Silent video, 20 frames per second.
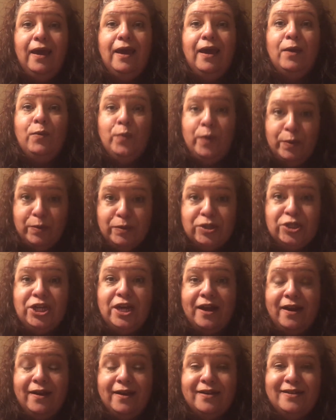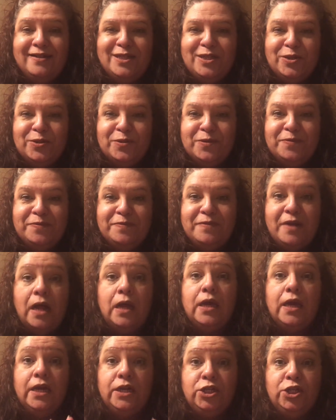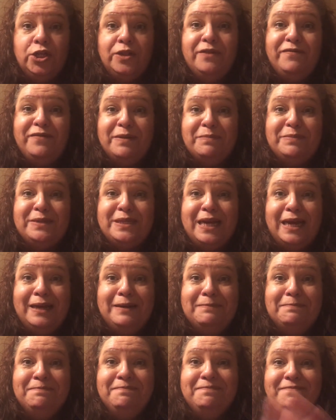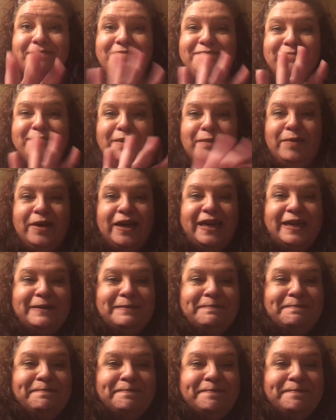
and we will chat again soon. I'll catch you on the flip side. Bye-bye.